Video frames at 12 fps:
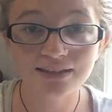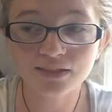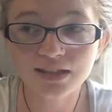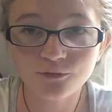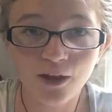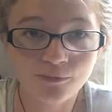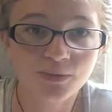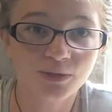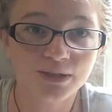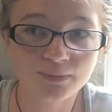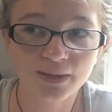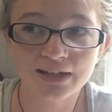These 5 people
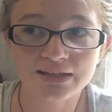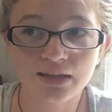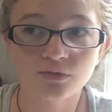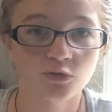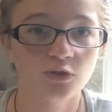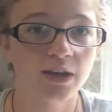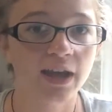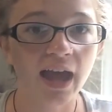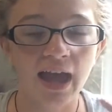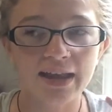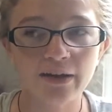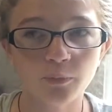explain his life story
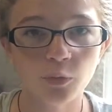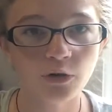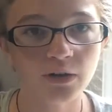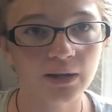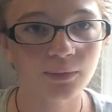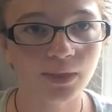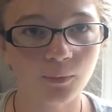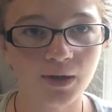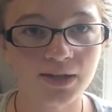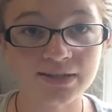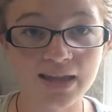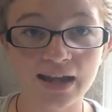and how important he really
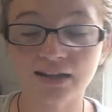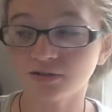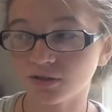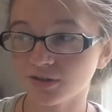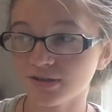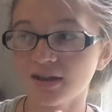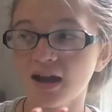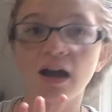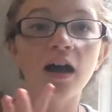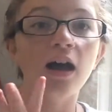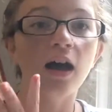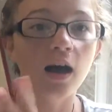was, and it looks
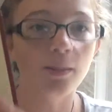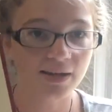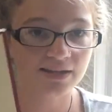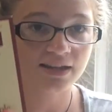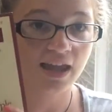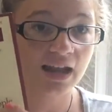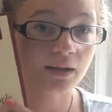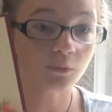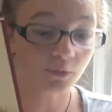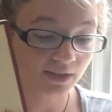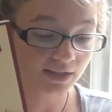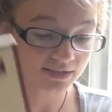amazing, and I'm
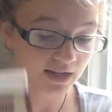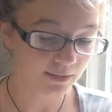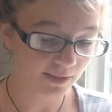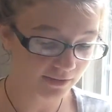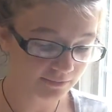really excited about